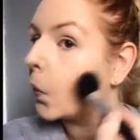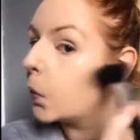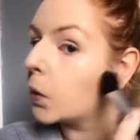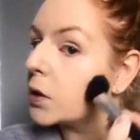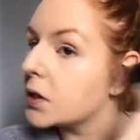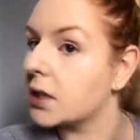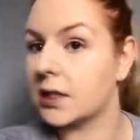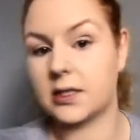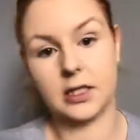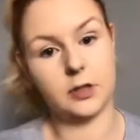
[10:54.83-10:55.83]
Unless it's
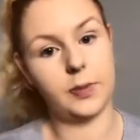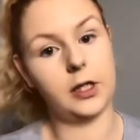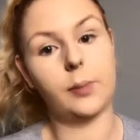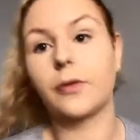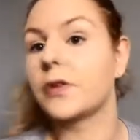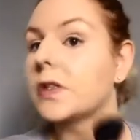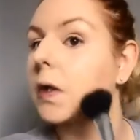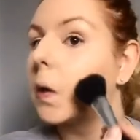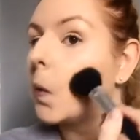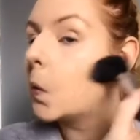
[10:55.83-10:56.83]
like stage makeup,
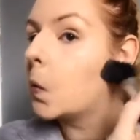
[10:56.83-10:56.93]
obviously.